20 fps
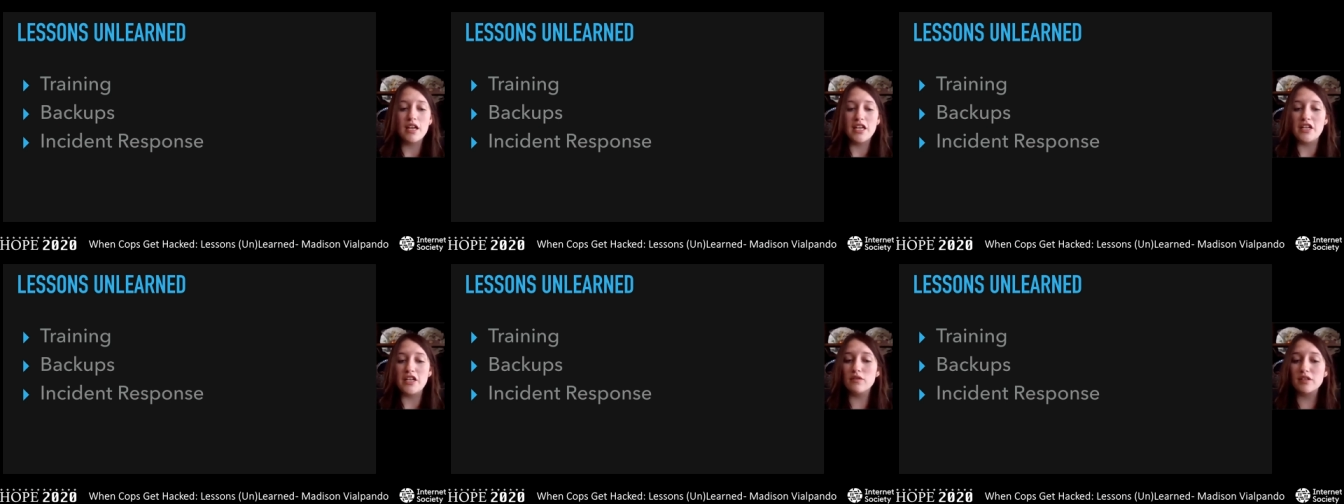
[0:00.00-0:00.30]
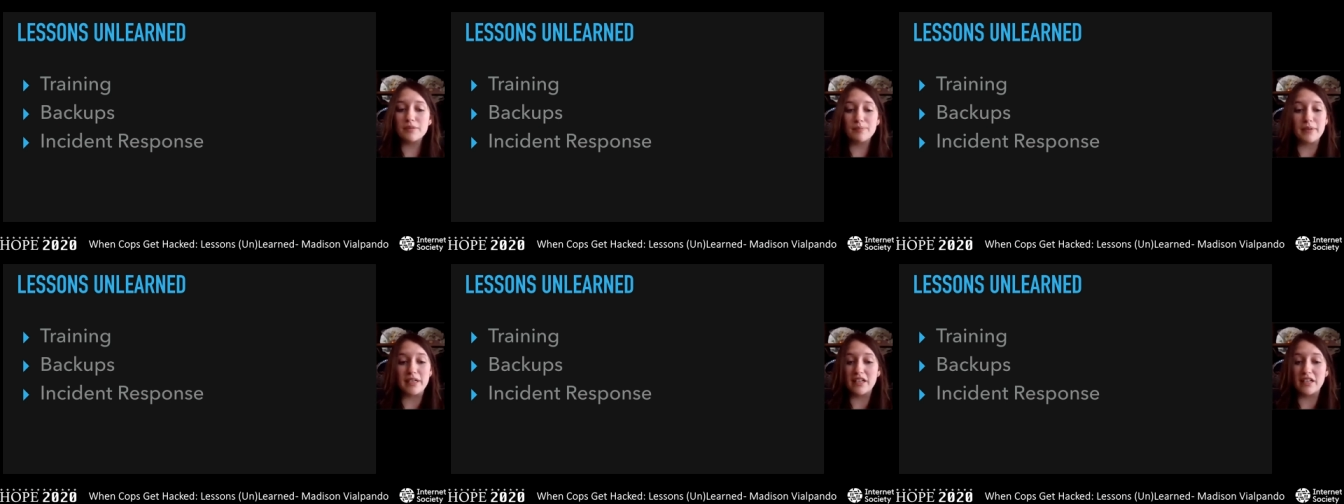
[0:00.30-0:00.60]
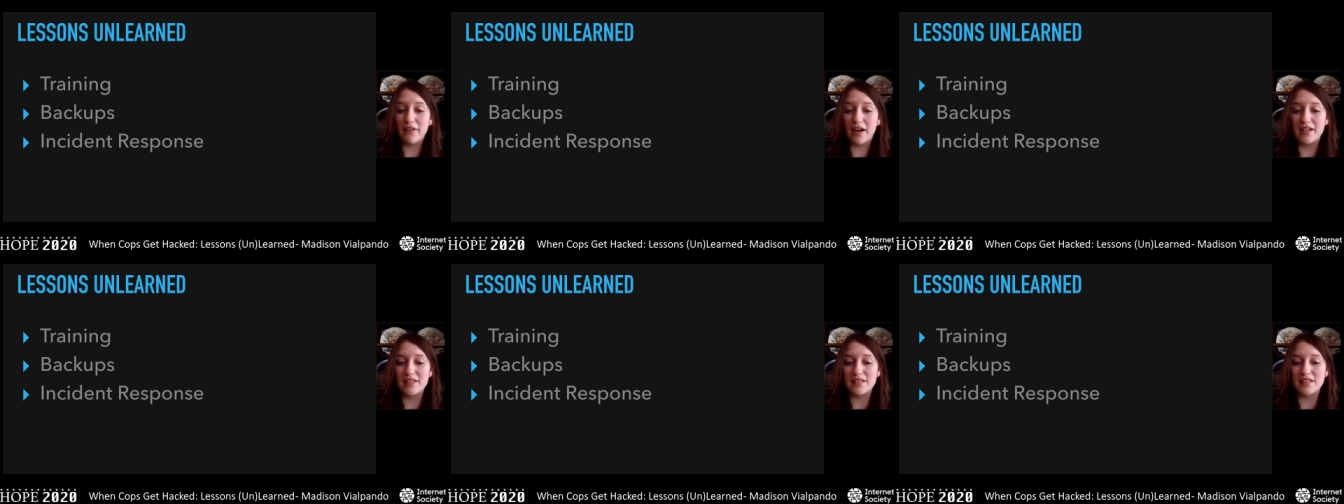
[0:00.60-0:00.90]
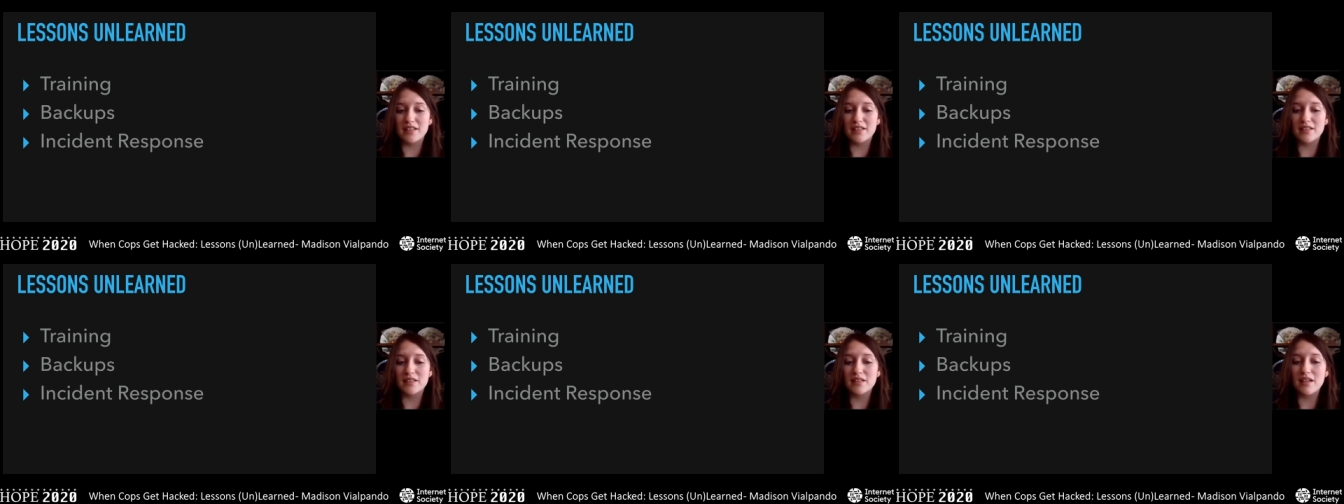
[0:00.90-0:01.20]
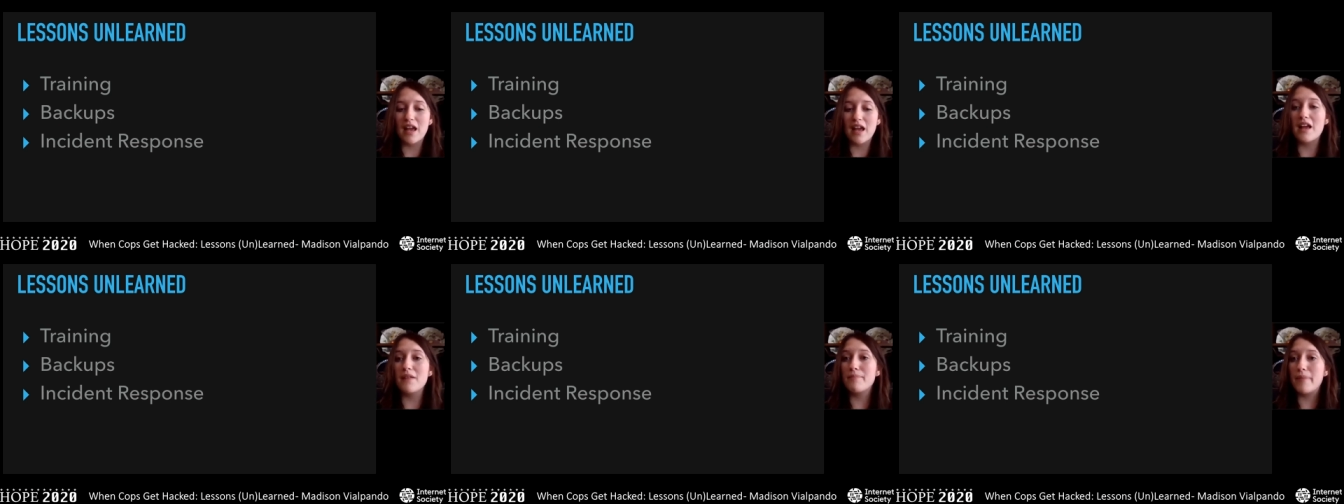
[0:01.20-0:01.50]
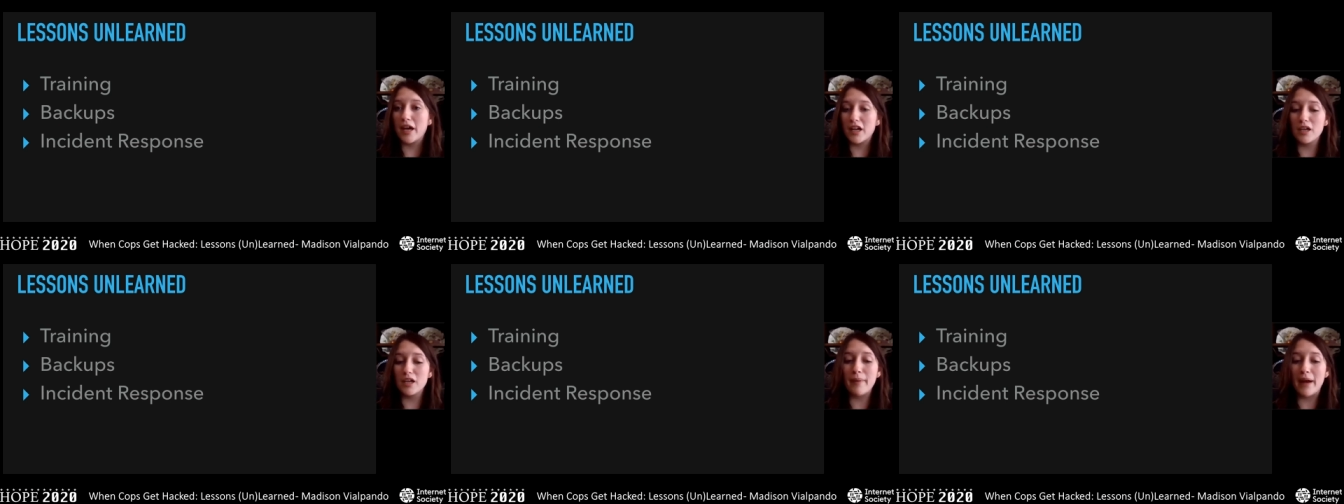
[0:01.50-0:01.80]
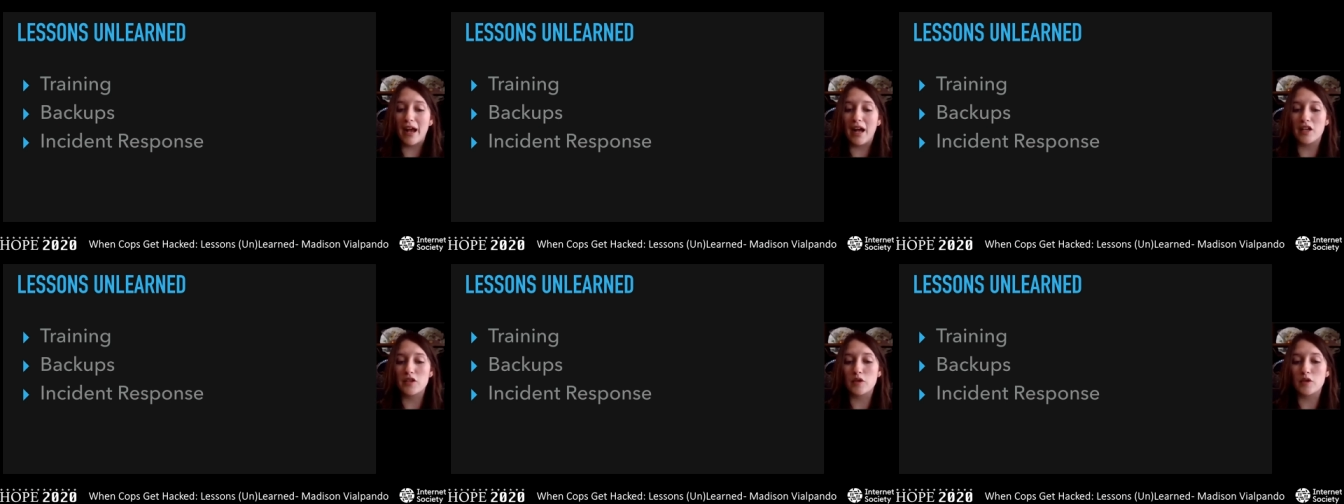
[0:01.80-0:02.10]
USB devices, and better
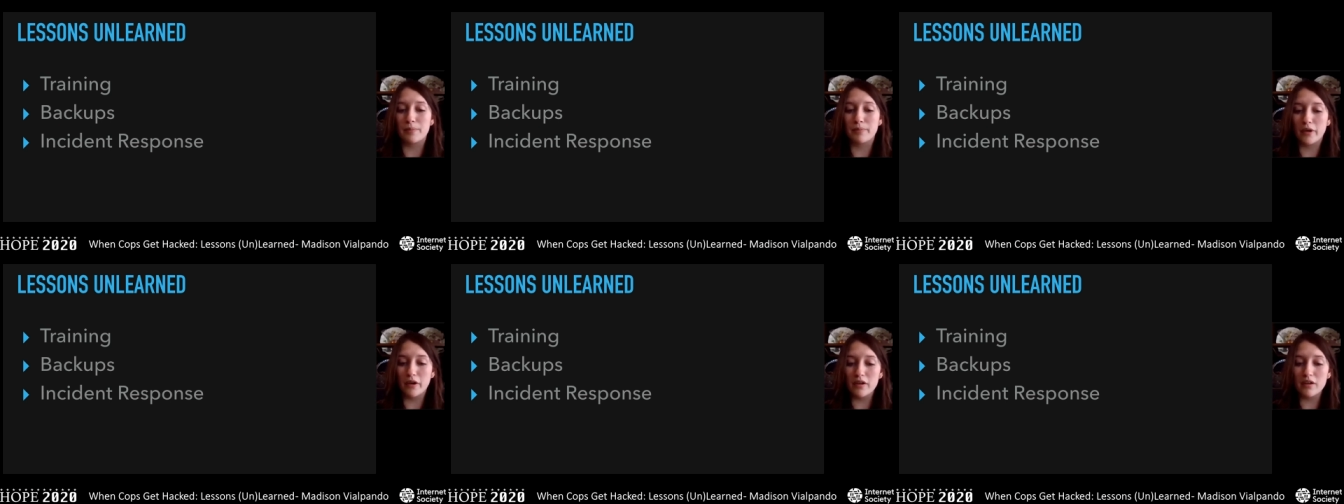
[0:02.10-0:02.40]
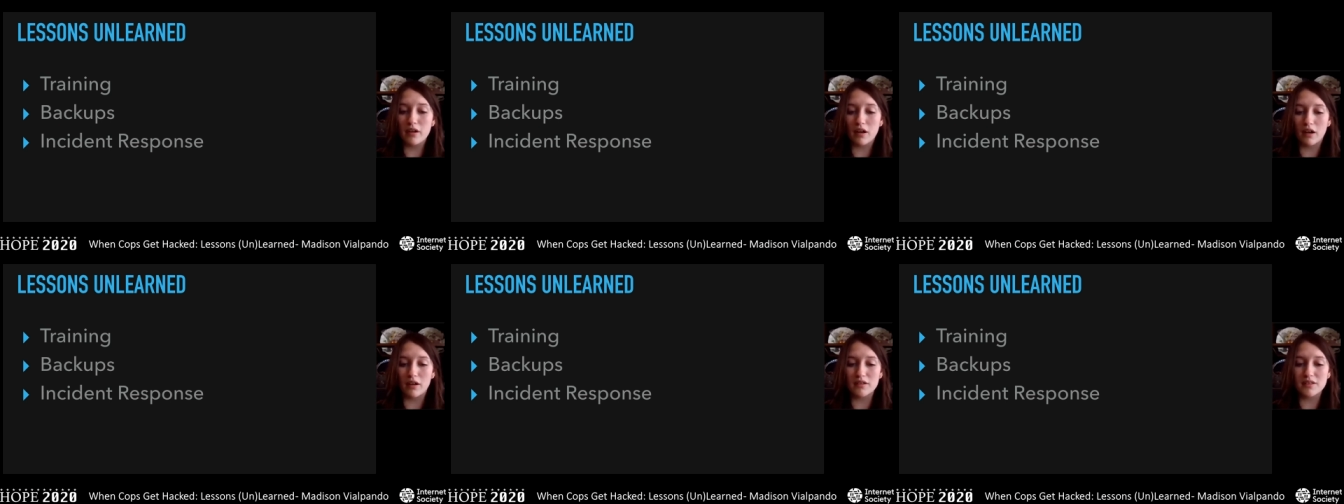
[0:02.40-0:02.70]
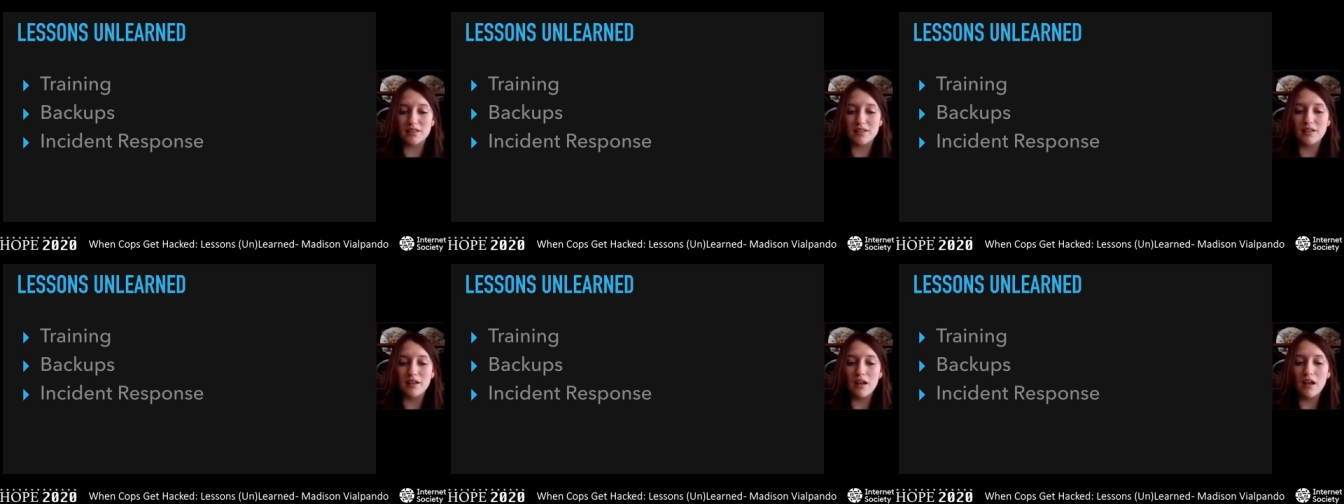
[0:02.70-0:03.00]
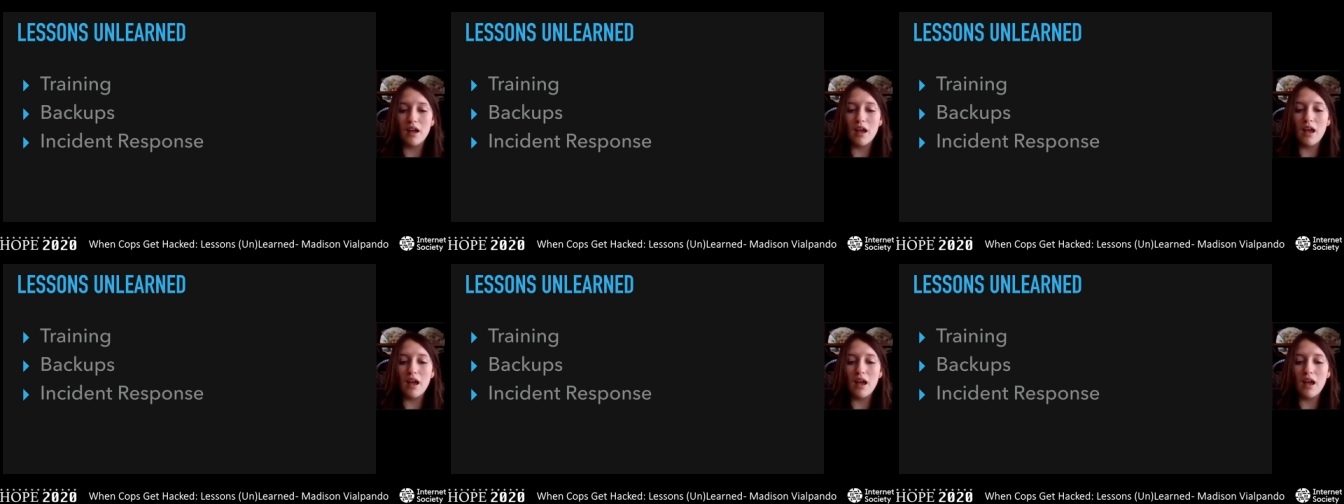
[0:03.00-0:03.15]
password protocols.